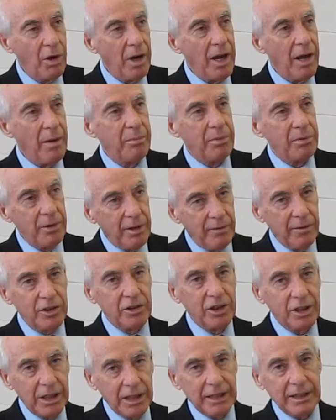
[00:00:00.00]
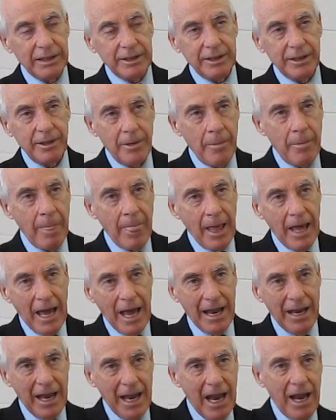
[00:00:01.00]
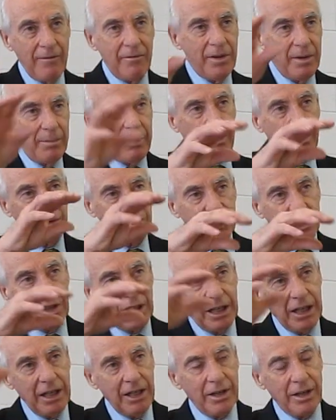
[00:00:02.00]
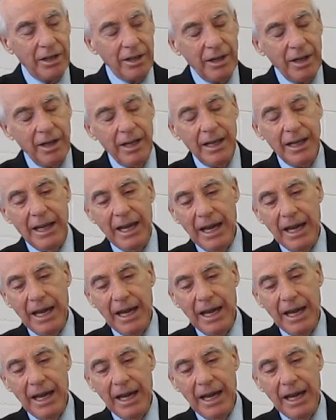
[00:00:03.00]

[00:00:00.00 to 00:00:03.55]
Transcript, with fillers: What a privilege it is and every person here